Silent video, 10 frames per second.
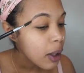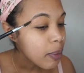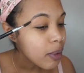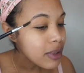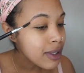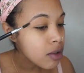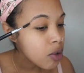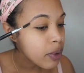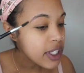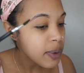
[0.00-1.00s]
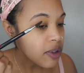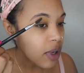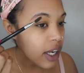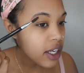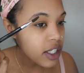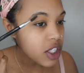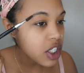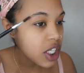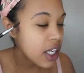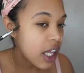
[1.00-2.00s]
but with a little bit of space so I can
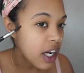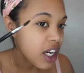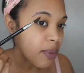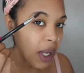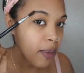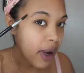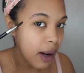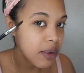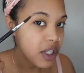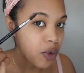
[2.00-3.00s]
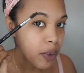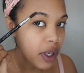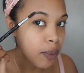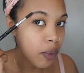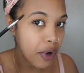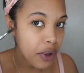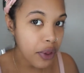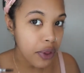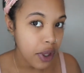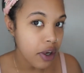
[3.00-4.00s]
shade that in and make my eyebrows a little bit more
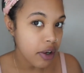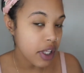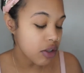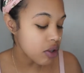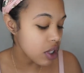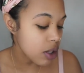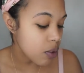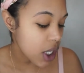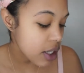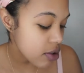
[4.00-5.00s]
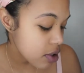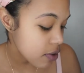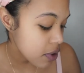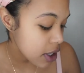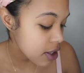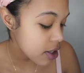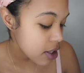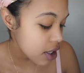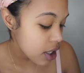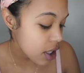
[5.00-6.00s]
thicker. That's usually what I do. And you can
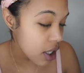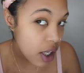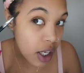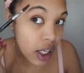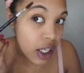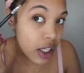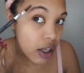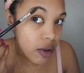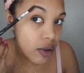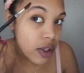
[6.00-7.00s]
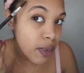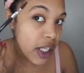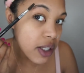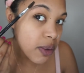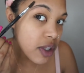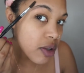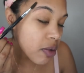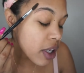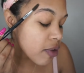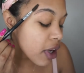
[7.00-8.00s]
see that little space
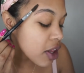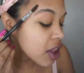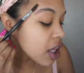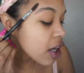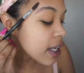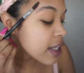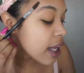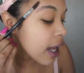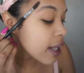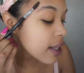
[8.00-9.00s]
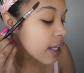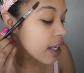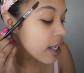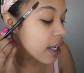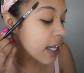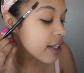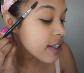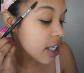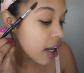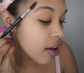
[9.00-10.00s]
between right there at the ending, at the
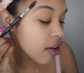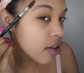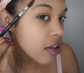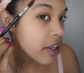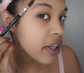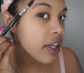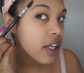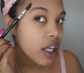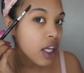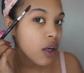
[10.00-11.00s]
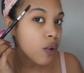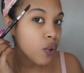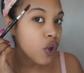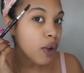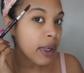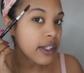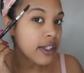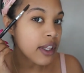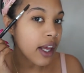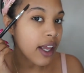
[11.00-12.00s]
tail. You're about to
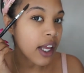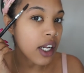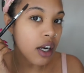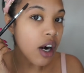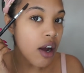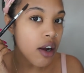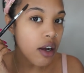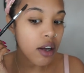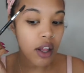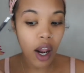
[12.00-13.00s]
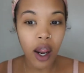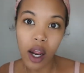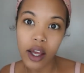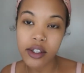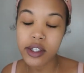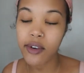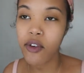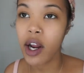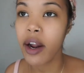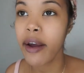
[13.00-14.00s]
see that get lit
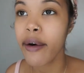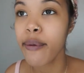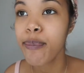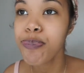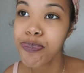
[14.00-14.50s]
right now.